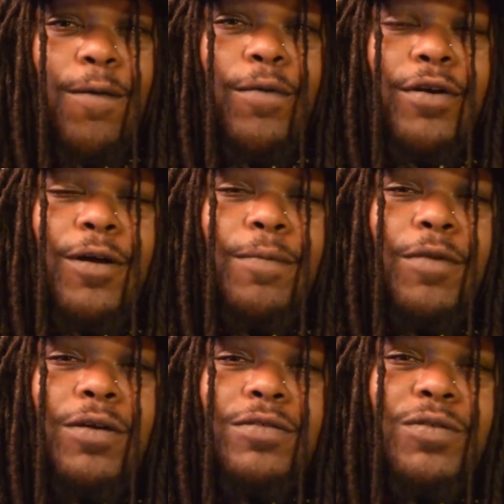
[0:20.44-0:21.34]
what up,
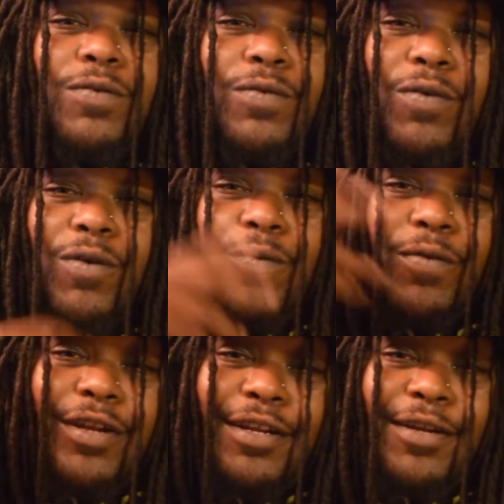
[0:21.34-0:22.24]
though, true crew?
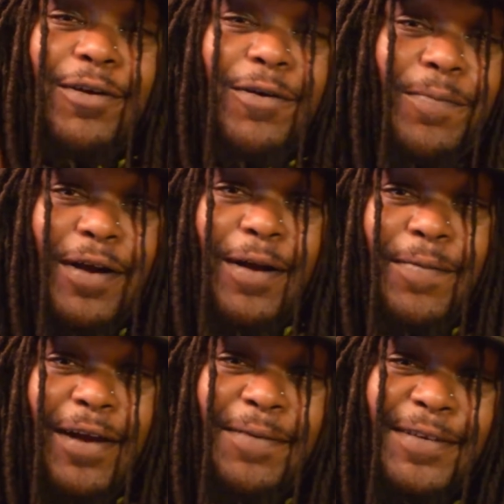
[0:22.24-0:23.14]
What it do, my
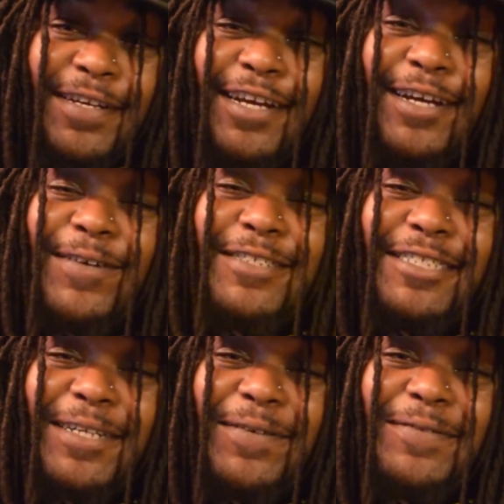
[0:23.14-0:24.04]
baby?
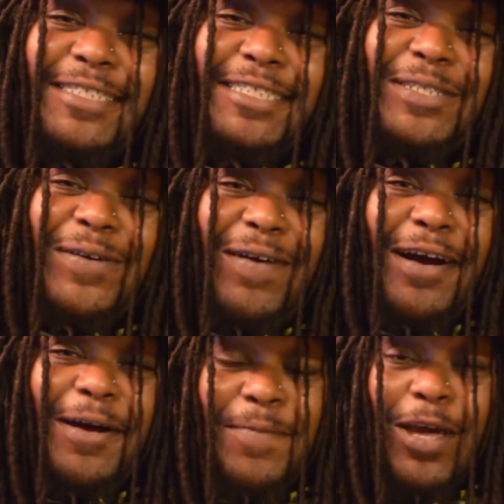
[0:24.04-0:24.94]
What's up with the
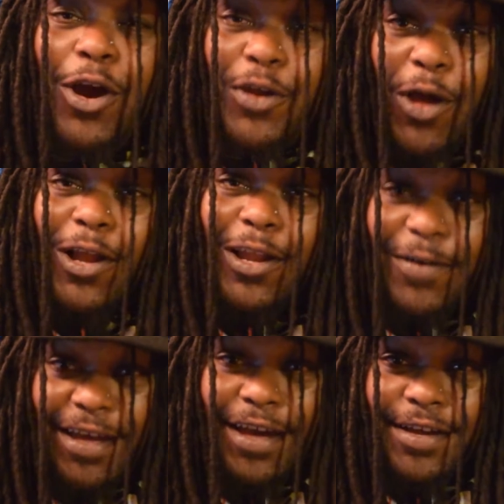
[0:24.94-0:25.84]
squad, man? Are y'all
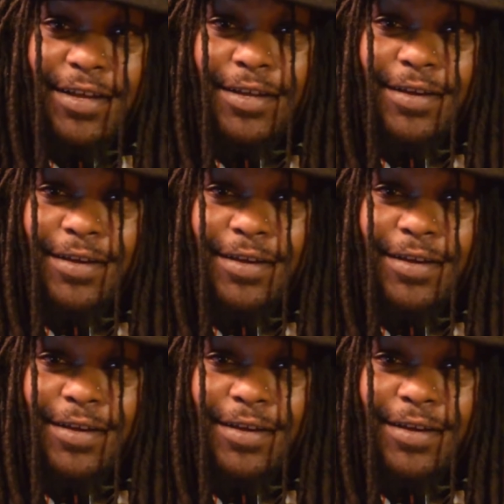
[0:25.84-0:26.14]
okay?